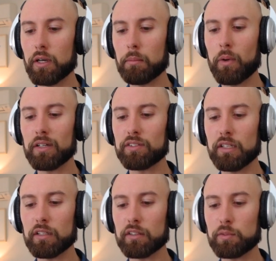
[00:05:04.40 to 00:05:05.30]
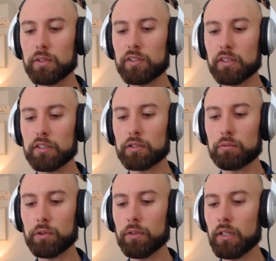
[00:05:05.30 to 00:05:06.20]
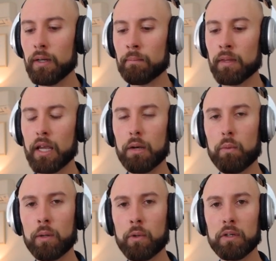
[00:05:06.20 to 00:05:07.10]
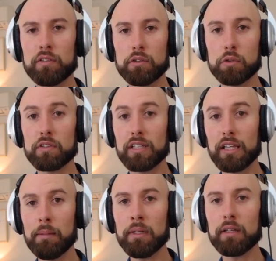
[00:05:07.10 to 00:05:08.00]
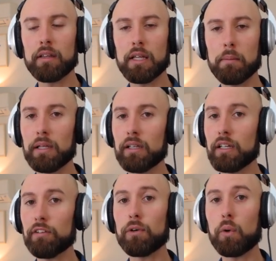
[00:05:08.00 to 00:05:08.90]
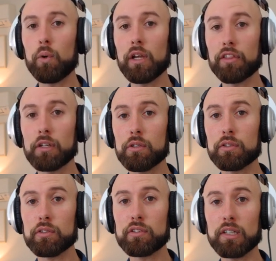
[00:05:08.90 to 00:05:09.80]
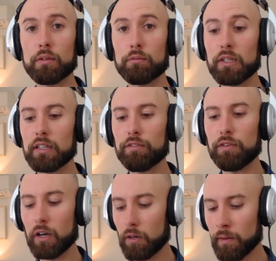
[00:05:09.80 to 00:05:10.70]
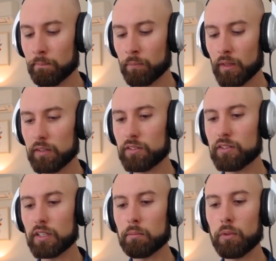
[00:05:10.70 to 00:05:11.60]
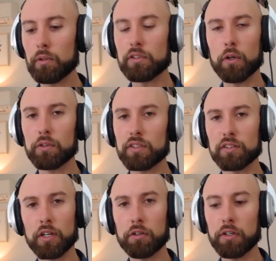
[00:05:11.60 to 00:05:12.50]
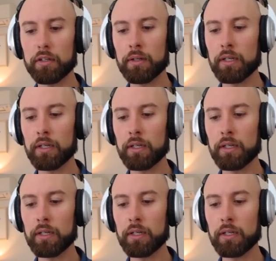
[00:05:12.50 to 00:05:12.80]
I'm going to set it explicitly to root, and what I'm going to do to limit the ability for all other users to read the file is to set the mode to 0600.